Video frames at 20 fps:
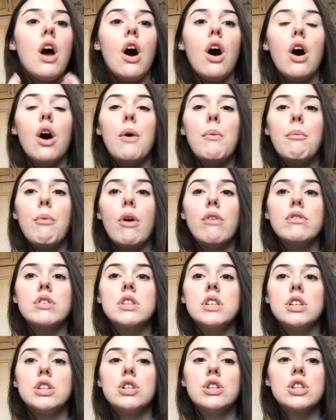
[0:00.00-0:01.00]

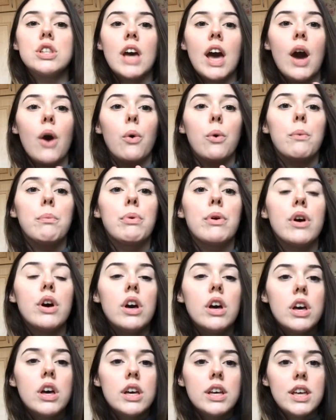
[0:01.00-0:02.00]
Obviously just help
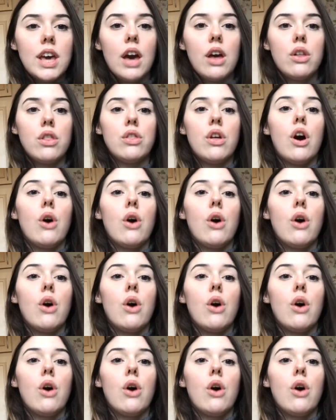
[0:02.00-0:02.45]
get